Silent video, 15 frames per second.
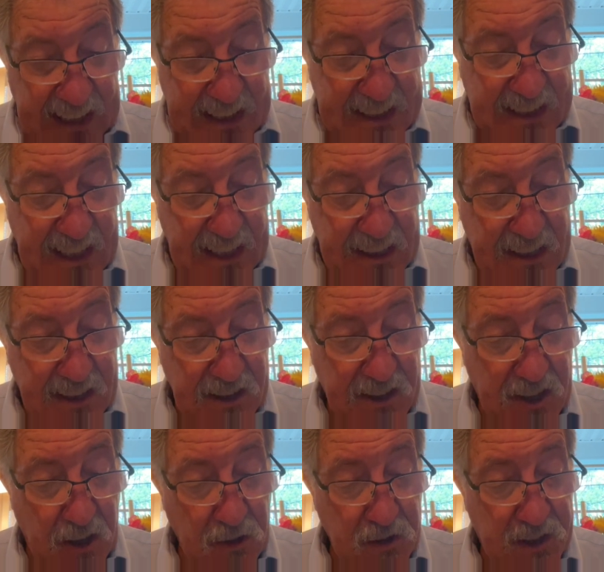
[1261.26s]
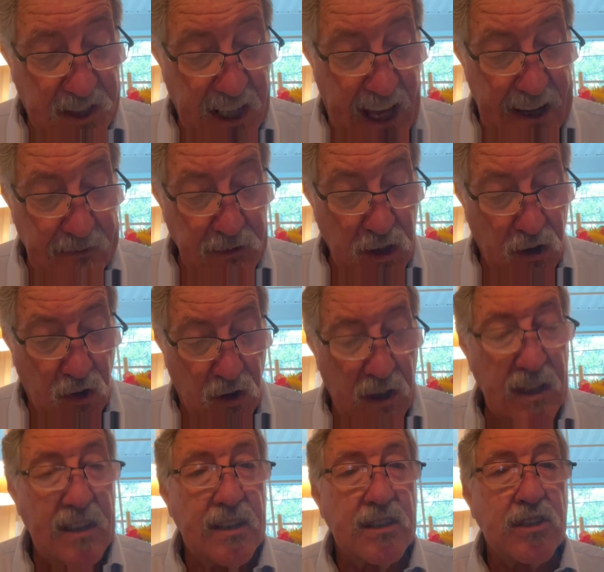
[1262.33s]
It says, "So
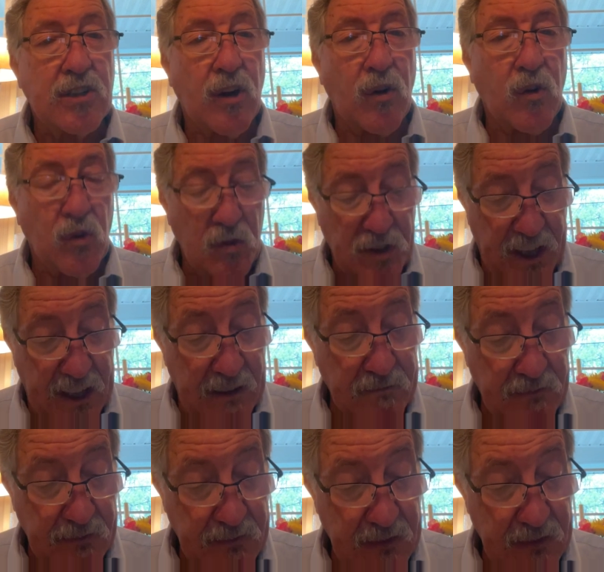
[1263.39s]
Samuel told him